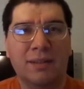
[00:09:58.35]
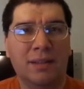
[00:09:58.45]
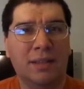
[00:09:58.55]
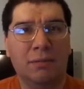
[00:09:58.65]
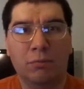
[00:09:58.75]

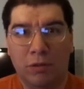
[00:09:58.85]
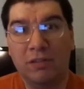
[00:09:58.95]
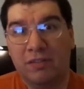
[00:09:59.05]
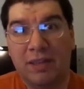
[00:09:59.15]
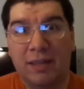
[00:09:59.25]
that he
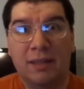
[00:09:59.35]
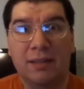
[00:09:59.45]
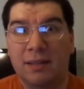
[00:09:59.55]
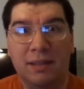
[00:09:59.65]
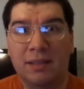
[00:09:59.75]
once had,
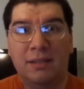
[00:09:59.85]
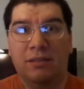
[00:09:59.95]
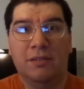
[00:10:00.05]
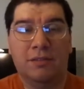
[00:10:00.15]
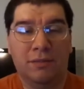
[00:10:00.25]
and, and he
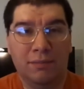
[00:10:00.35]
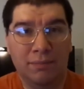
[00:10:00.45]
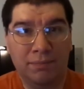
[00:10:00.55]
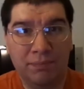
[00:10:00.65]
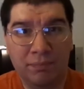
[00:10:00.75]
just
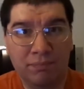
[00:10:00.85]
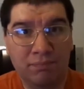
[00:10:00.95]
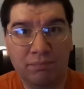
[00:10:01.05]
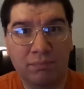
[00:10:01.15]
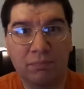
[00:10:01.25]

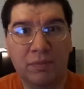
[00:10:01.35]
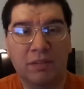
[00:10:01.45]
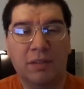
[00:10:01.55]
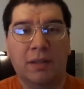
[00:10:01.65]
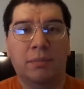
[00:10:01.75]

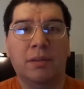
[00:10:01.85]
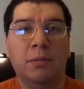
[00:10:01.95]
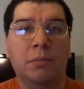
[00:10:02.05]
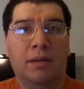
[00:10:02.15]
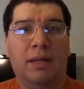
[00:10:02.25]
doesn't have it
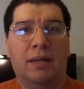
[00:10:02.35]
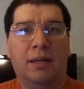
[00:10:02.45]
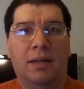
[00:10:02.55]
anymore.